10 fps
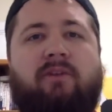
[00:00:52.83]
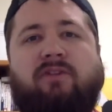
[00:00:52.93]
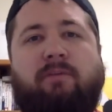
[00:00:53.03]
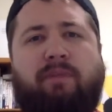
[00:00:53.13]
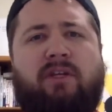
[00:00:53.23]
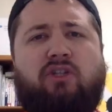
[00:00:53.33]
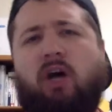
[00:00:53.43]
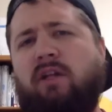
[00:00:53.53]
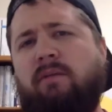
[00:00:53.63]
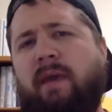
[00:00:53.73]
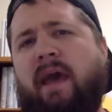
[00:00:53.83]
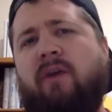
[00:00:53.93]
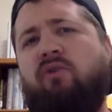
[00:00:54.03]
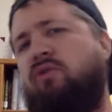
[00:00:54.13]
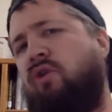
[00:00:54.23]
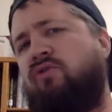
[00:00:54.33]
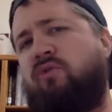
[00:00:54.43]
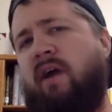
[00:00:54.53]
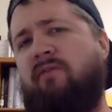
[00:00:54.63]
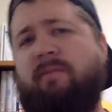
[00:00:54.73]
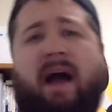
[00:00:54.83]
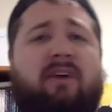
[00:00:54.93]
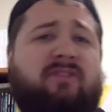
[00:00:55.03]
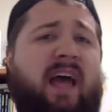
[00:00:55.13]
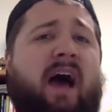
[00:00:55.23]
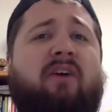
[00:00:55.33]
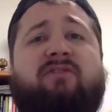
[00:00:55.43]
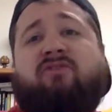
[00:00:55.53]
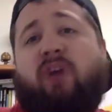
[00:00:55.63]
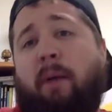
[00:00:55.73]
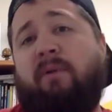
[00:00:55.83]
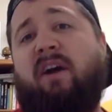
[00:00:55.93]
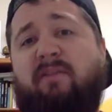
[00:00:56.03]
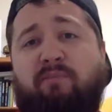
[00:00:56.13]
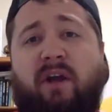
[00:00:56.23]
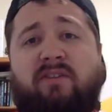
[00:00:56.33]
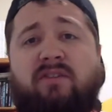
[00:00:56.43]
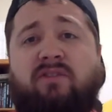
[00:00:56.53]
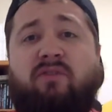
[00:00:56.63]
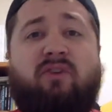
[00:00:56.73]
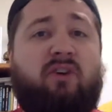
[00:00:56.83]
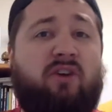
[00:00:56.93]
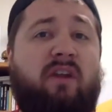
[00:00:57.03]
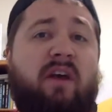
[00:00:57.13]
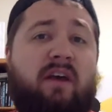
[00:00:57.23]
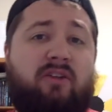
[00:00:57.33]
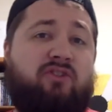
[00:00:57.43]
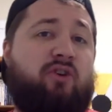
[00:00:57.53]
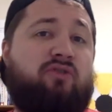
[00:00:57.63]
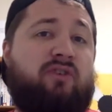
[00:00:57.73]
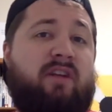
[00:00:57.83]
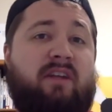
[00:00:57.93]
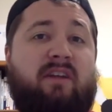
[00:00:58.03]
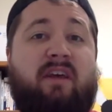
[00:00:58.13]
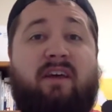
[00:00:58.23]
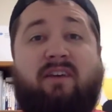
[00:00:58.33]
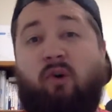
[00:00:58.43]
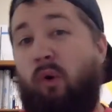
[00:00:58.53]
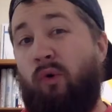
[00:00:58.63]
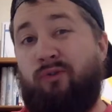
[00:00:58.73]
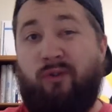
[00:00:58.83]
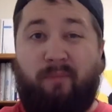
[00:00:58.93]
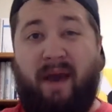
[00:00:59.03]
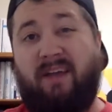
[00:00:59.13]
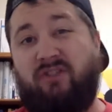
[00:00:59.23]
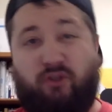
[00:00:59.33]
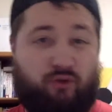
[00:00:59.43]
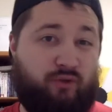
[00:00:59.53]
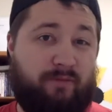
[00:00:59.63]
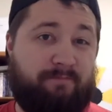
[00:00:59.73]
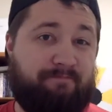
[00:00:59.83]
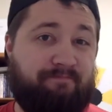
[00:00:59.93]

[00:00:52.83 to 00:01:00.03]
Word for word: just a big, jolly man who goes around from house to house dropping off presents to the good children and coal to the bad children.